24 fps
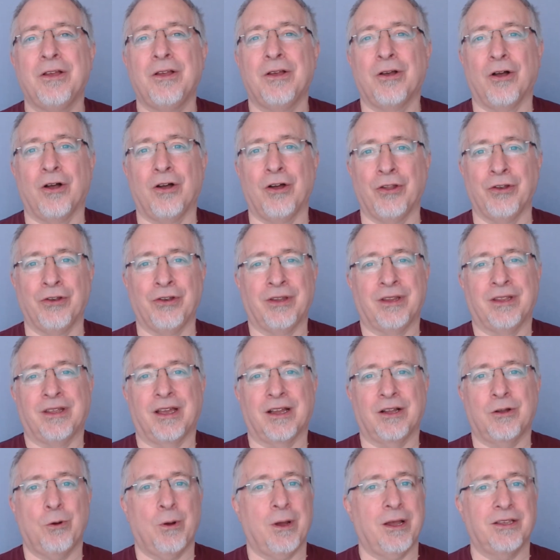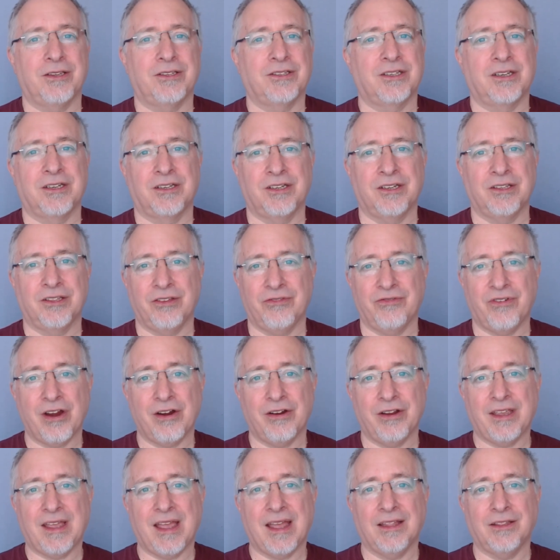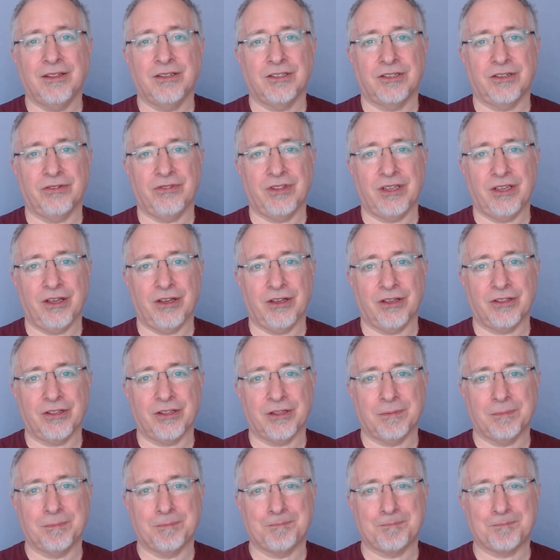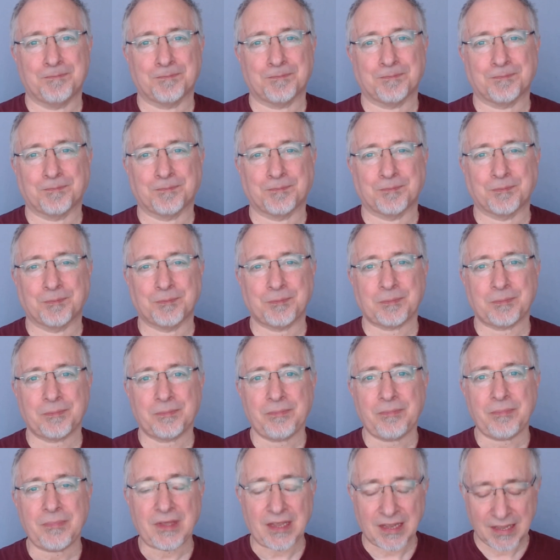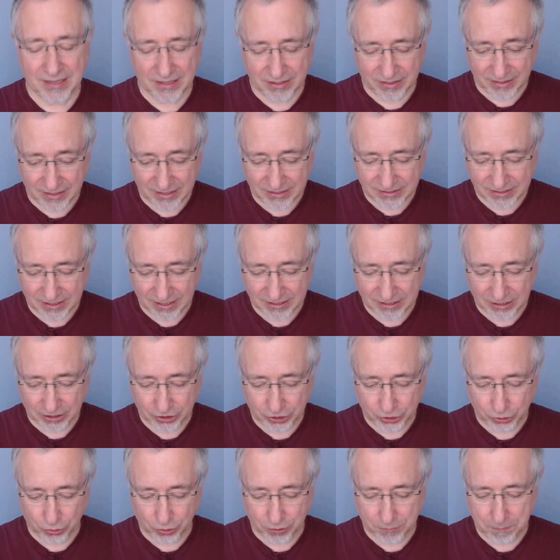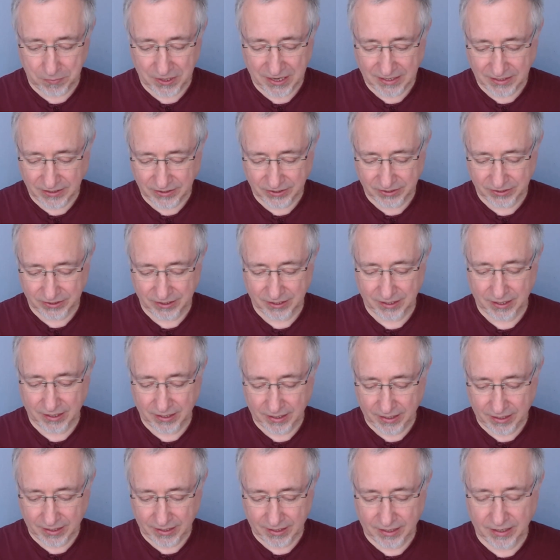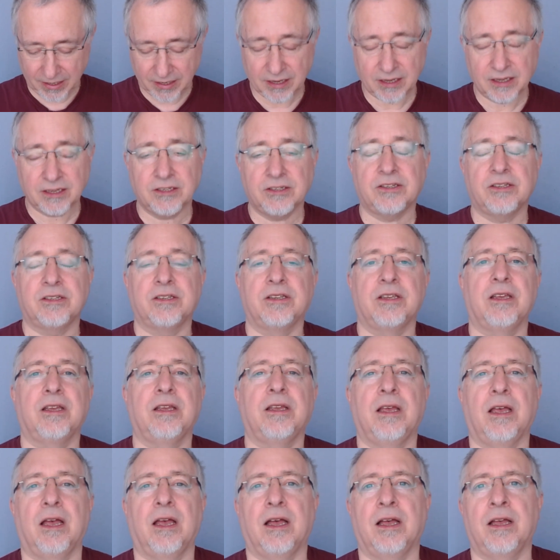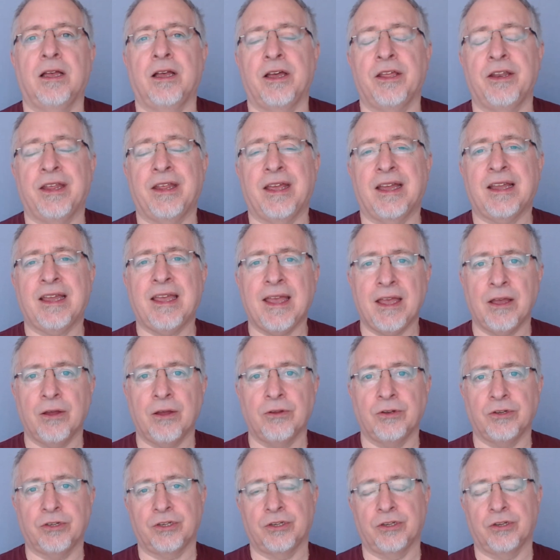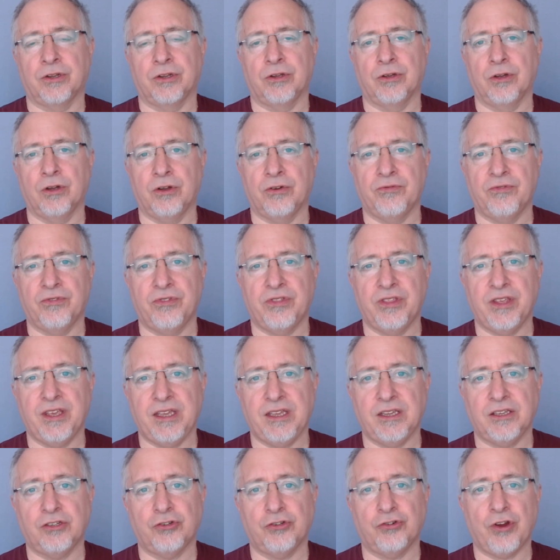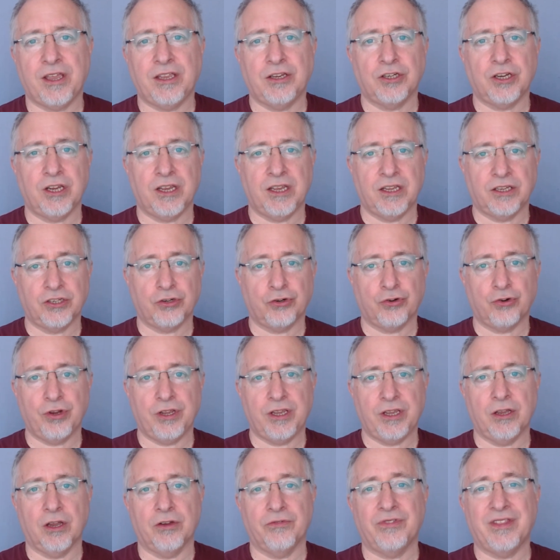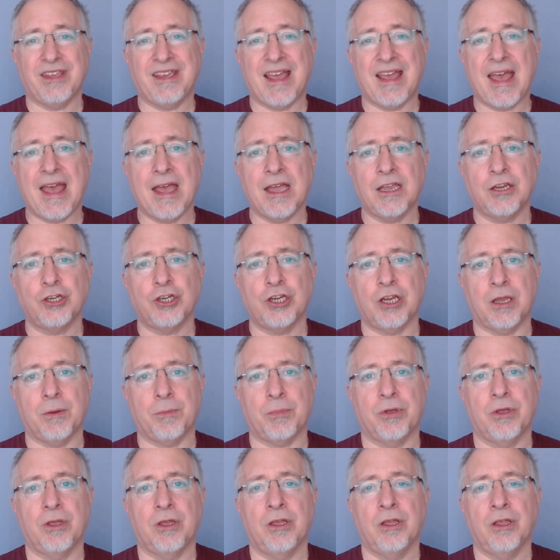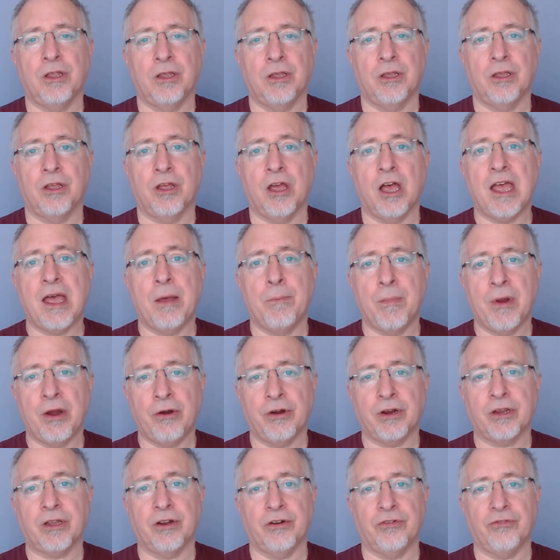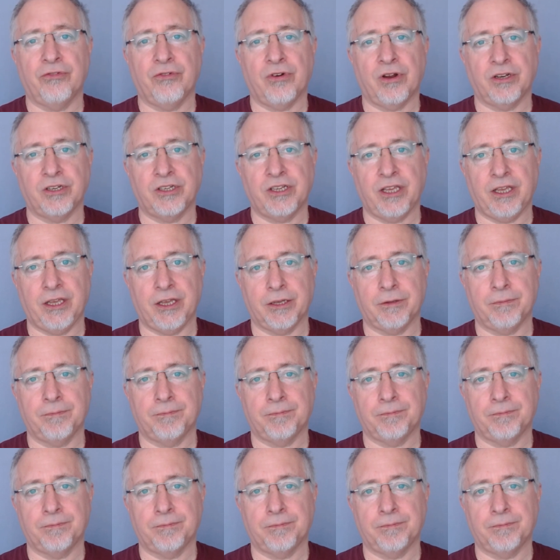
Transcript: on a quest to the very ends of the earth. And this little short piece is an account of the strange history of the airship American Frontier.